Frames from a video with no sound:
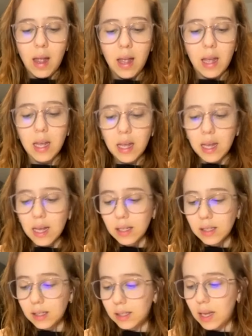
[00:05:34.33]
is
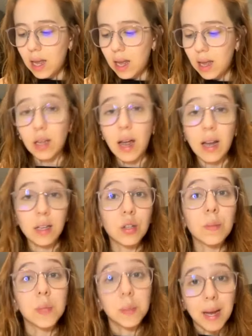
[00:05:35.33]
add
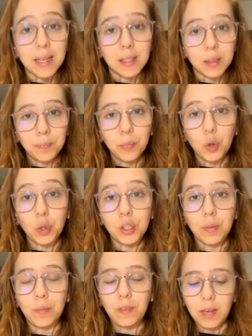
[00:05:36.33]
some spice or
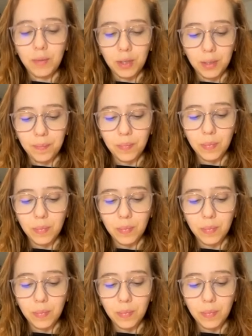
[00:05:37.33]
some flavor.